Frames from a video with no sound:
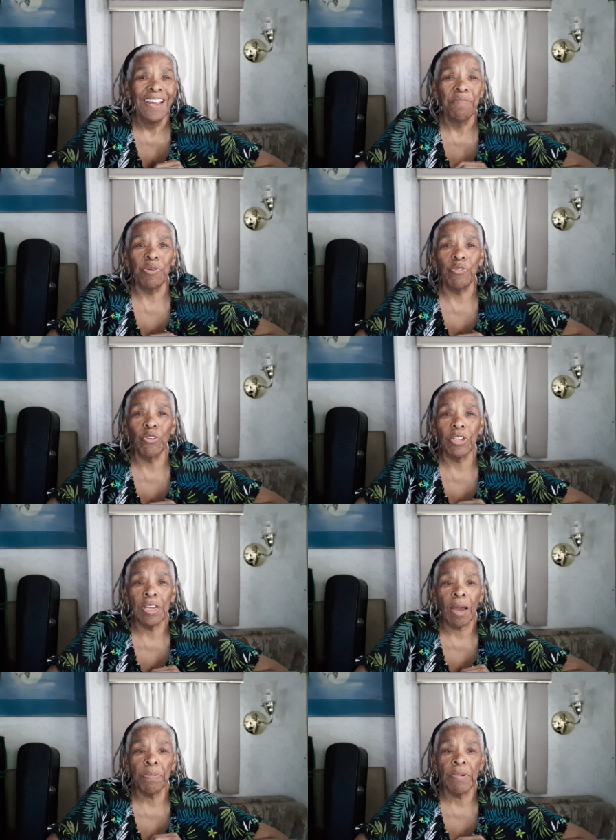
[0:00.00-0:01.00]
before
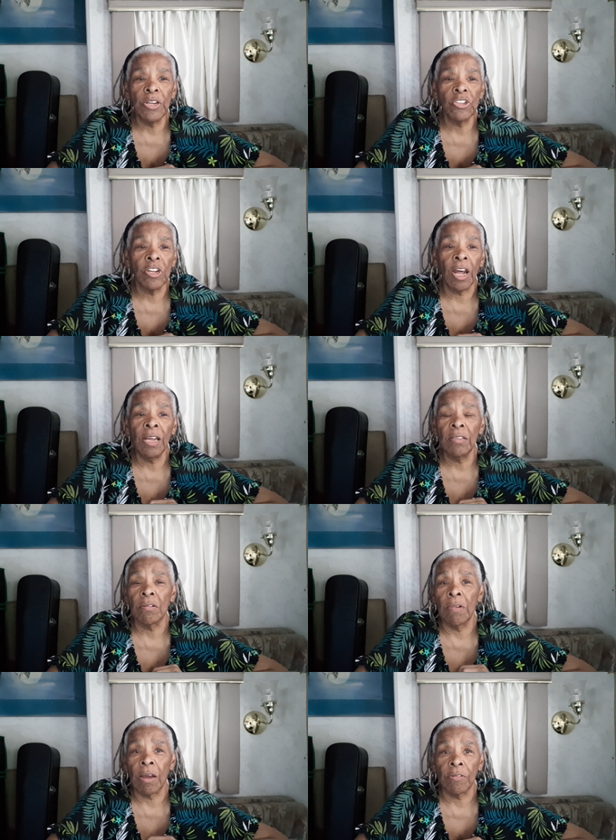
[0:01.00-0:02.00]
the operation, I
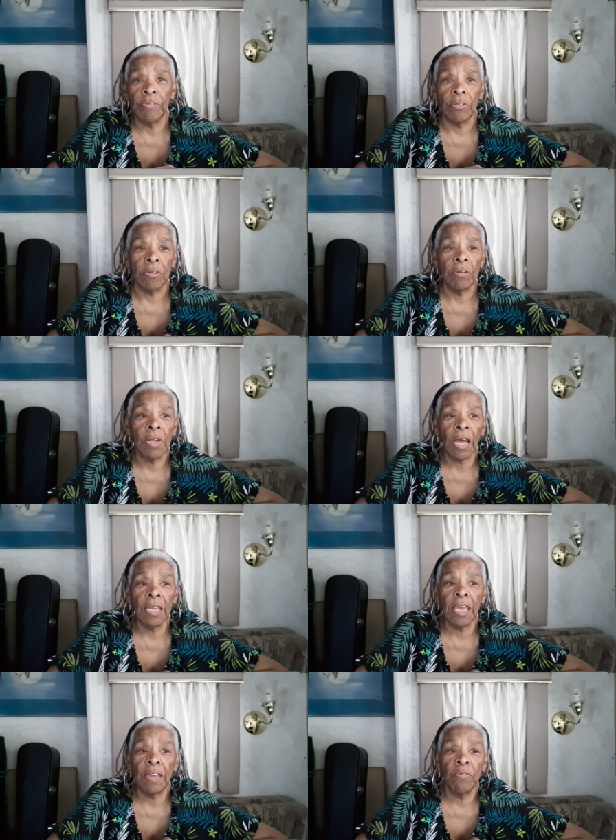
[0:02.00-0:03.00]
threw out food. I
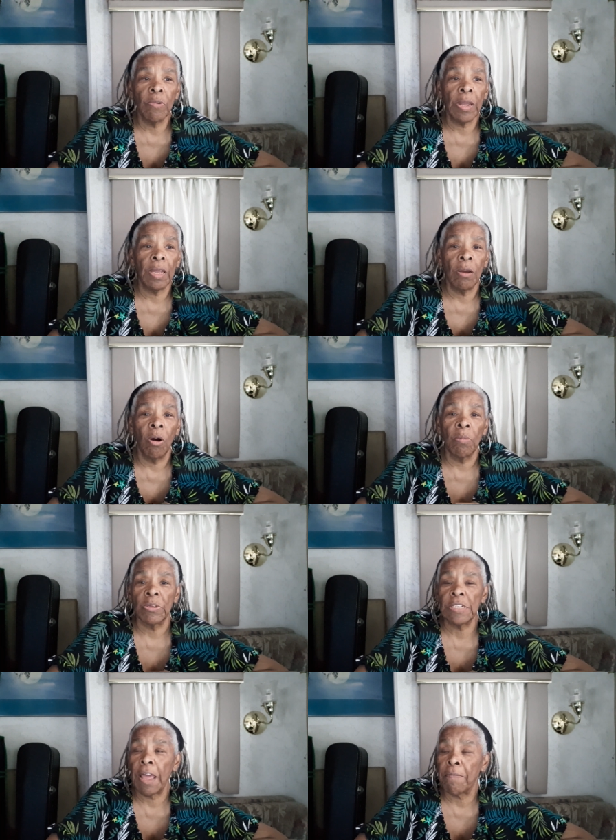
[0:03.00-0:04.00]
gave away
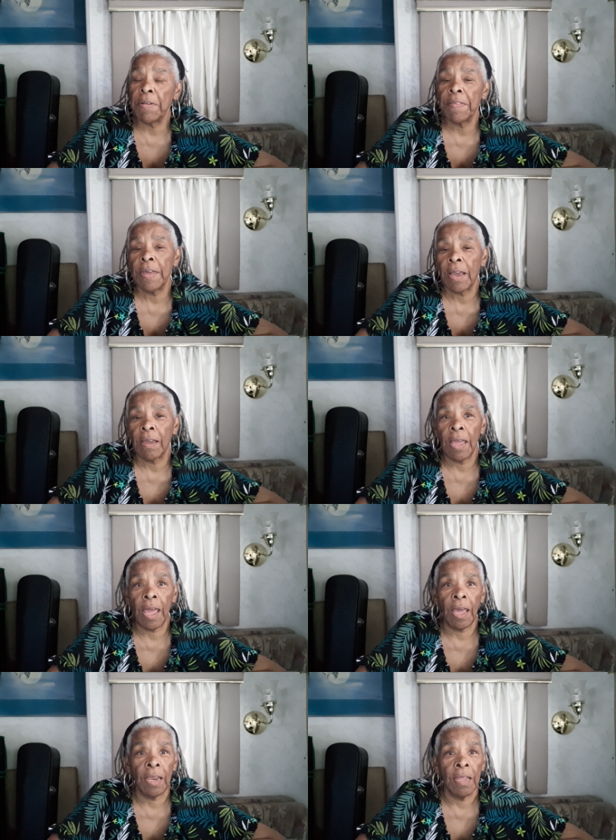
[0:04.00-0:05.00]
almost everything I
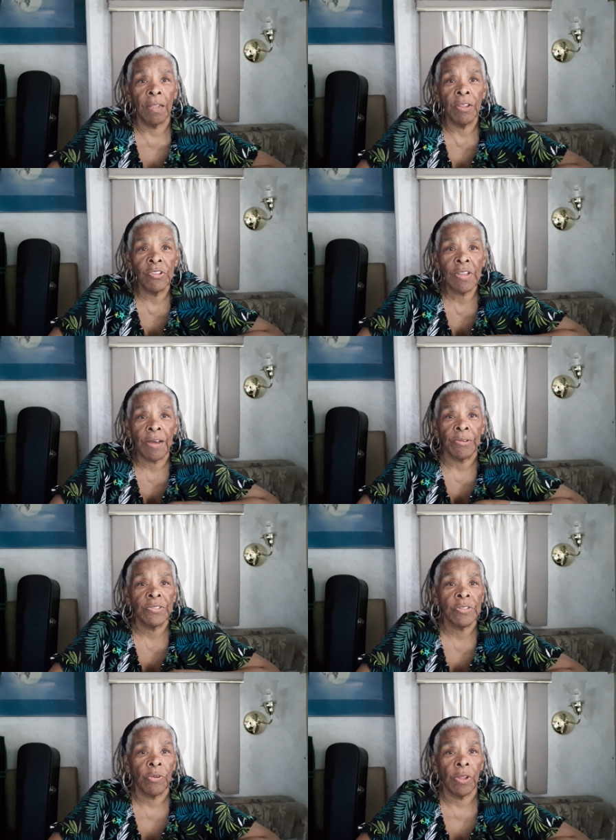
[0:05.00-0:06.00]
had in this house
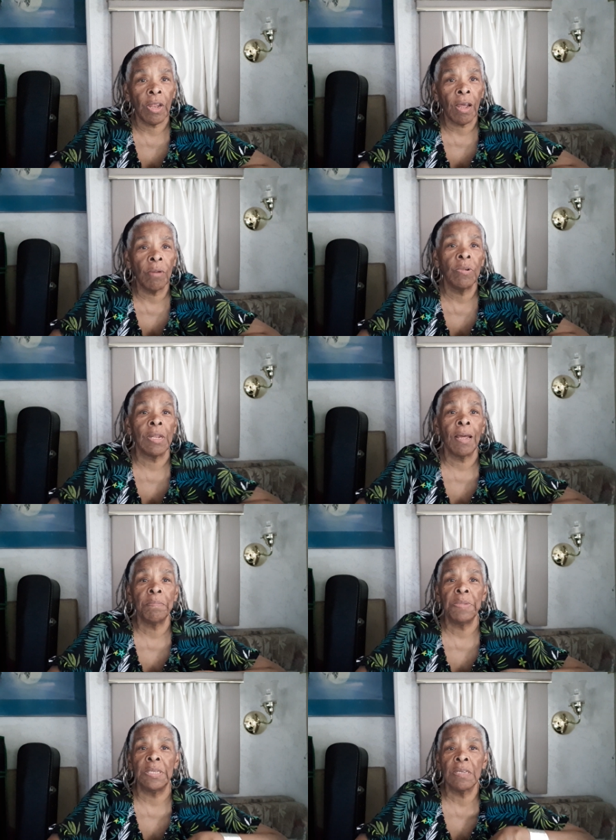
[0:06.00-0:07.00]
so that I would
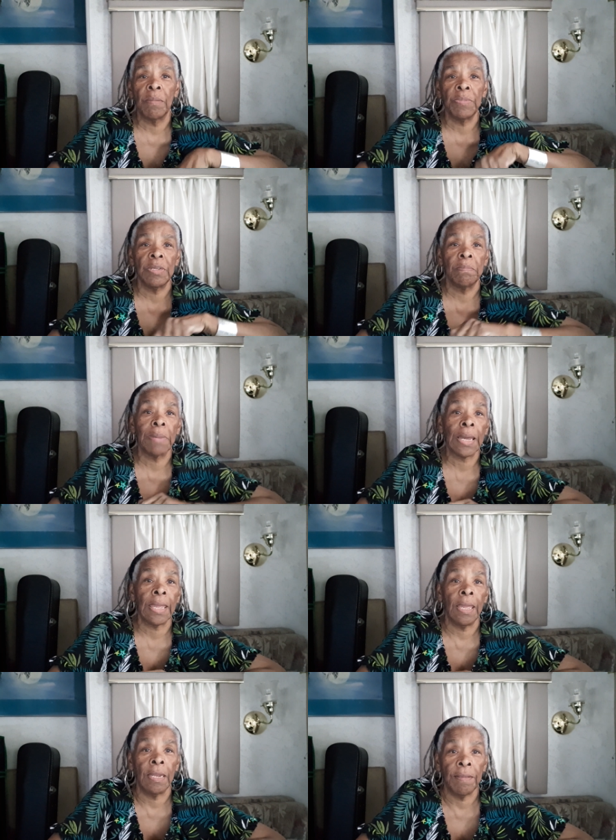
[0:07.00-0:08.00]
not be tempted by
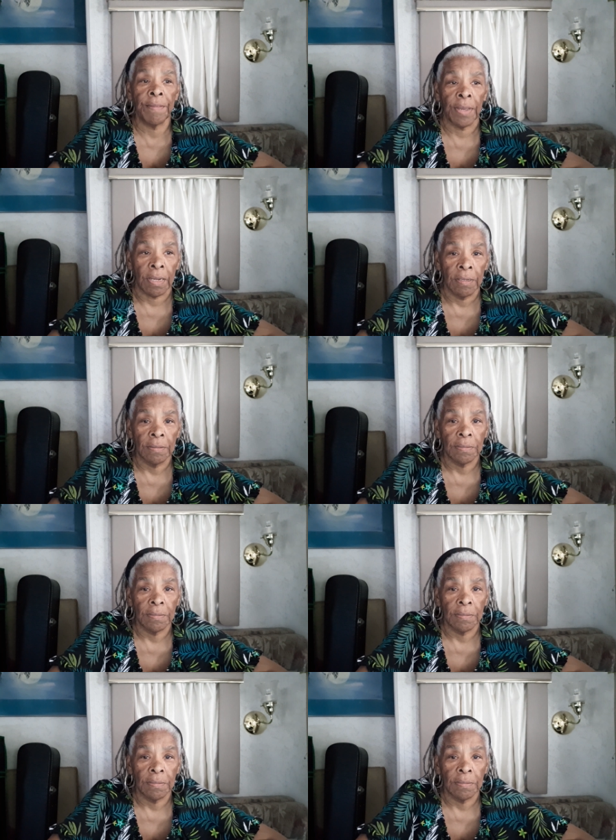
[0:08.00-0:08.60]
anything.